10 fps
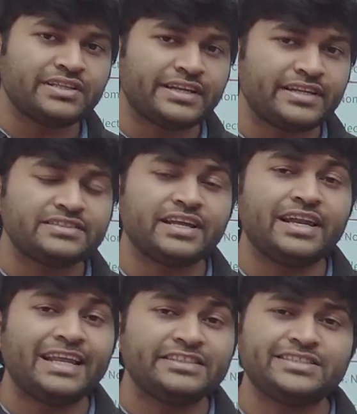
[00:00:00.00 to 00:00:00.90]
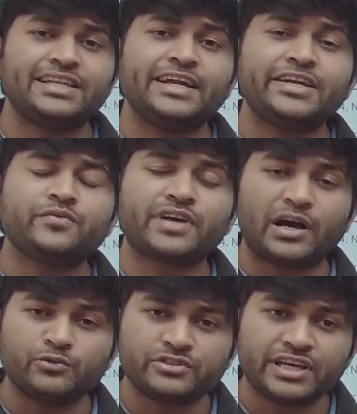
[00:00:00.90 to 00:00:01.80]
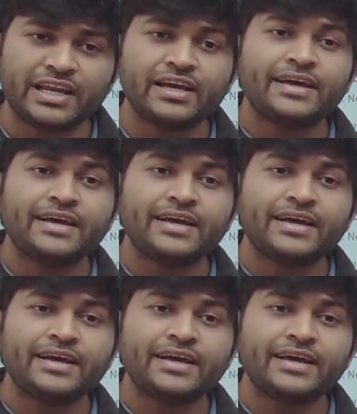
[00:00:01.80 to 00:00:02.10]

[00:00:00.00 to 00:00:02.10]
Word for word: that is the legislative council,